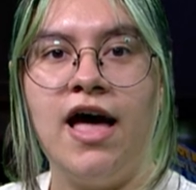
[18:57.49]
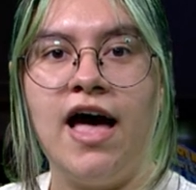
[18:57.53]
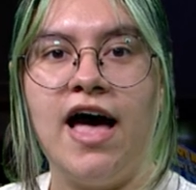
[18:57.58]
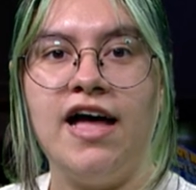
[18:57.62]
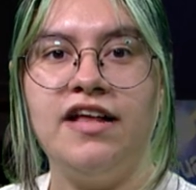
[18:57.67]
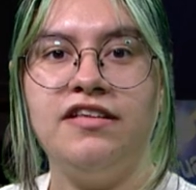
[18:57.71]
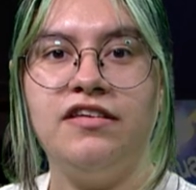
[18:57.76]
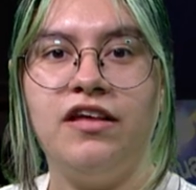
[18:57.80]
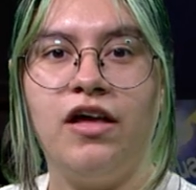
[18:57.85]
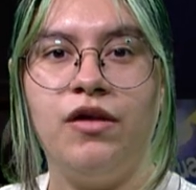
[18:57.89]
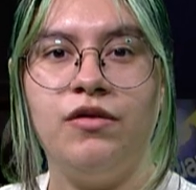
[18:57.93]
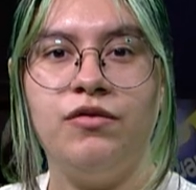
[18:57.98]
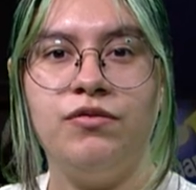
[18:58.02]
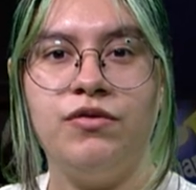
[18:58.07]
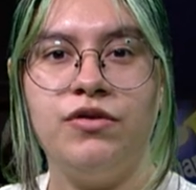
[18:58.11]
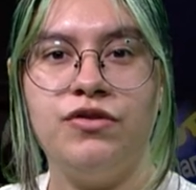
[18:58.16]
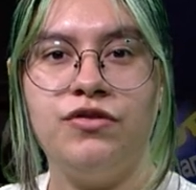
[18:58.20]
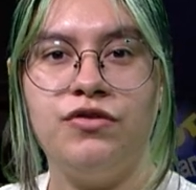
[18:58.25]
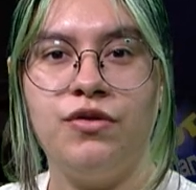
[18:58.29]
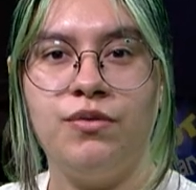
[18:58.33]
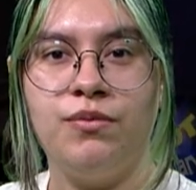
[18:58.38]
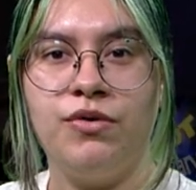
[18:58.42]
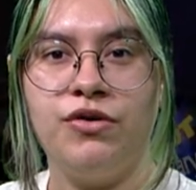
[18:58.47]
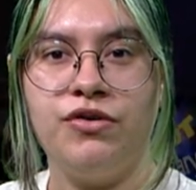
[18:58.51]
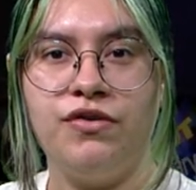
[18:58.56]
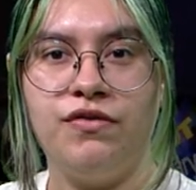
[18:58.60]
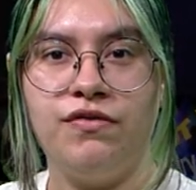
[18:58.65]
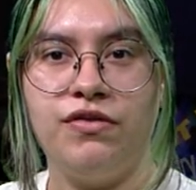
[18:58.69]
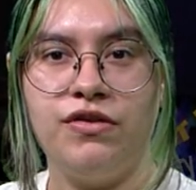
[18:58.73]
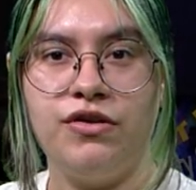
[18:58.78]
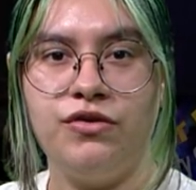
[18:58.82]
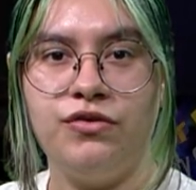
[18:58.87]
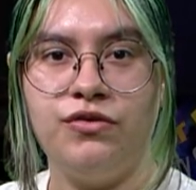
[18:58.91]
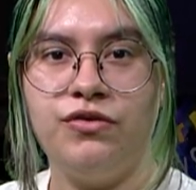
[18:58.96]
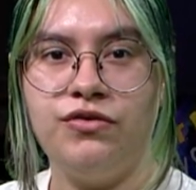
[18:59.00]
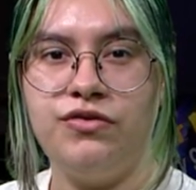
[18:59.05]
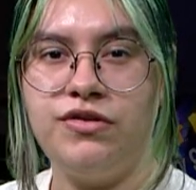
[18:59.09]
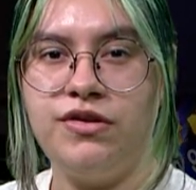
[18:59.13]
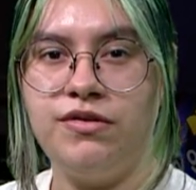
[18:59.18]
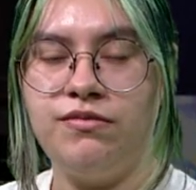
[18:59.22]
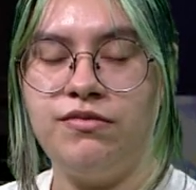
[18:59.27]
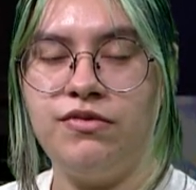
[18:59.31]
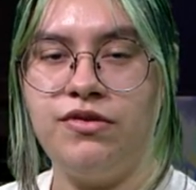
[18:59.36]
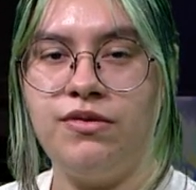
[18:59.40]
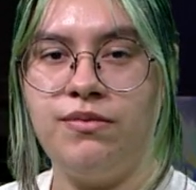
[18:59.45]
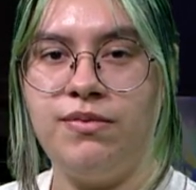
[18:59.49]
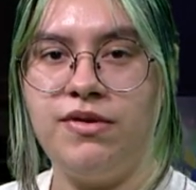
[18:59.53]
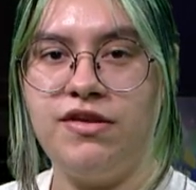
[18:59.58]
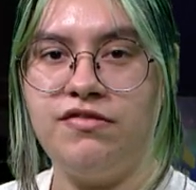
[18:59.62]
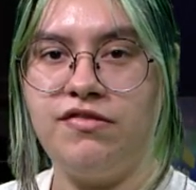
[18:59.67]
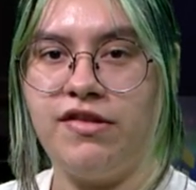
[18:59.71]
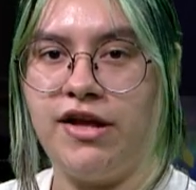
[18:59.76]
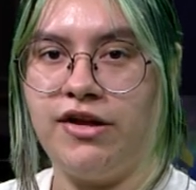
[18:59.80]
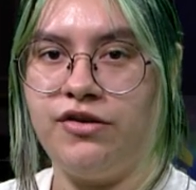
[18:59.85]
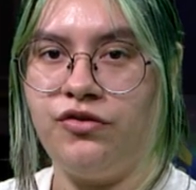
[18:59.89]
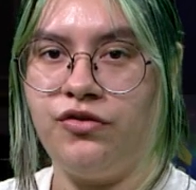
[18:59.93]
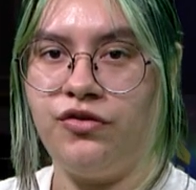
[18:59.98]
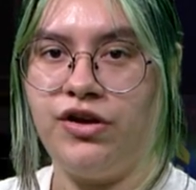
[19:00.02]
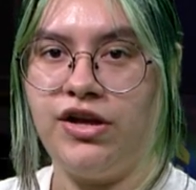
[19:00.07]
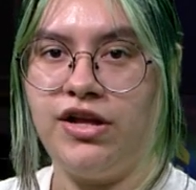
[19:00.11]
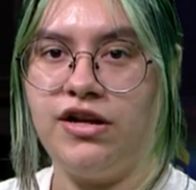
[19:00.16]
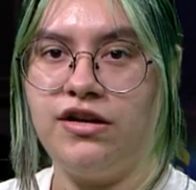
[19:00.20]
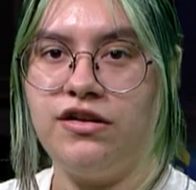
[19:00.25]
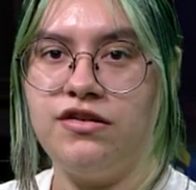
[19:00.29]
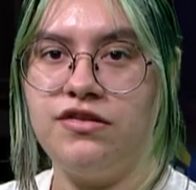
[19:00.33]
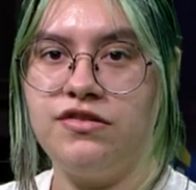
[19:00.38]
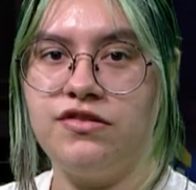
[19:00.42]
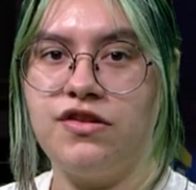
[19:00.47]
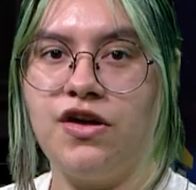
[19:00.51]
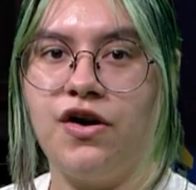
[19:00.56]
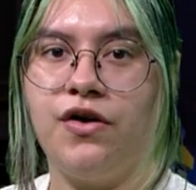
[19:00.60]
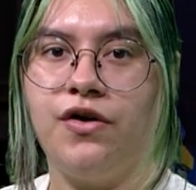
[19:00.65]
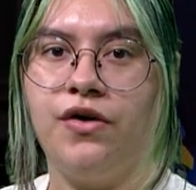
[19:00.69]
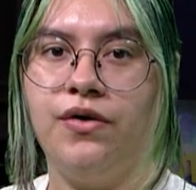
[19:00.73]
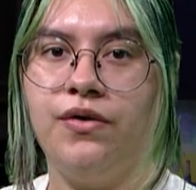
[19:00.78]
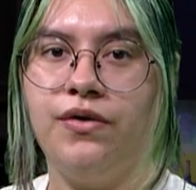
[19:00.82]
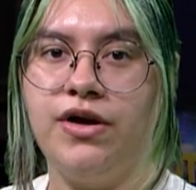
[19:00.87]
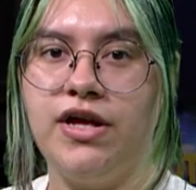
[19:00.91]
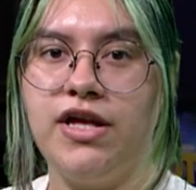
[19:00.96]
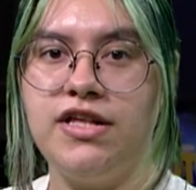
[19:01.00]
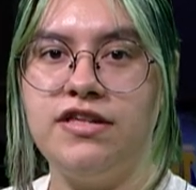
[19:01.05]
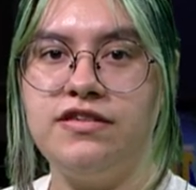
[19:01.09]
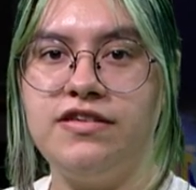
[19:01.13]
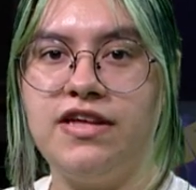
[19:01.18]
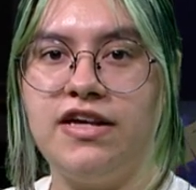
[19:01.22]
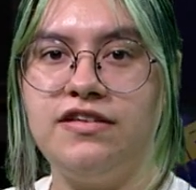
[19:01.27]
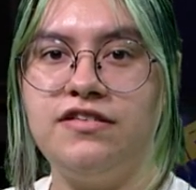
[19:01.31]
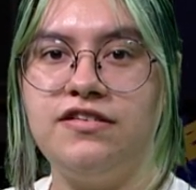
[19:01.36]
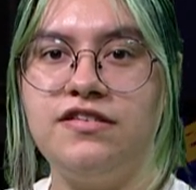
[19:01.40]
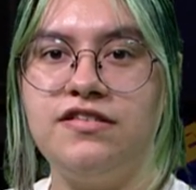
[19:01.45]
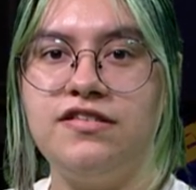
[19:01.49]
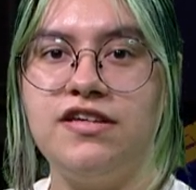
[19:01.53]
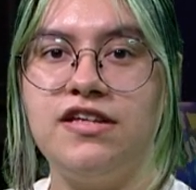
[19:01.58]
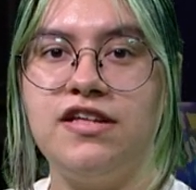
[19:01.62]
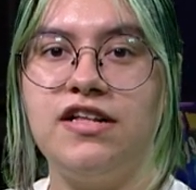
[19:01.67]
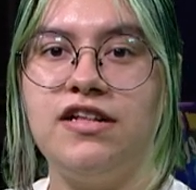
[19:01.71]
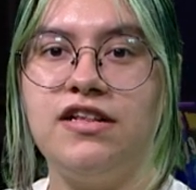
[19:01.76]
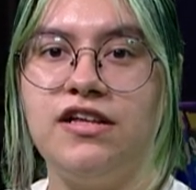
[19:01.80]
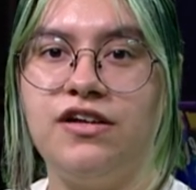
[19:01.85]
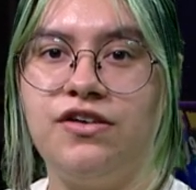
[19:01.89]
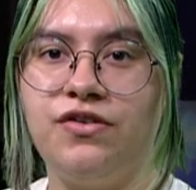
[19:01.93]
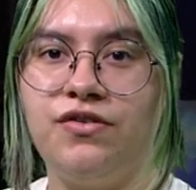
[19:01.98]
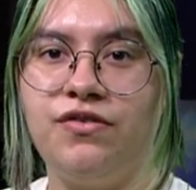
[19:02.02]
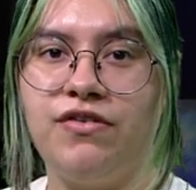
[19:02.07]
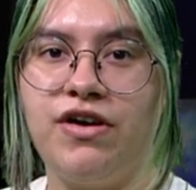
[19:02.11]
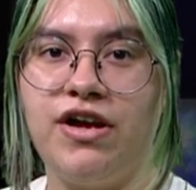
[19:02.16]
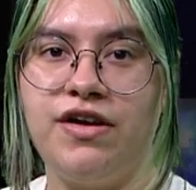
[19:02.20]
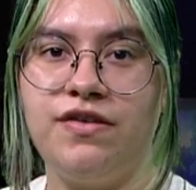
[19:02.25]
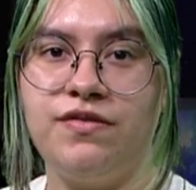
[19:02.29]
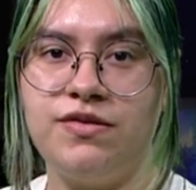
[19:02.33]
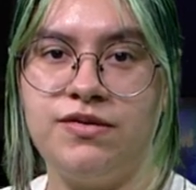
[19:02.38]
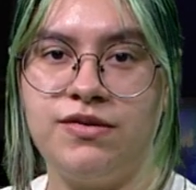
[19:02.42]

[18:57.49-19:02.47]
At times when so much of the news seems to be saturated in sorrow, it's nice to see a little ray of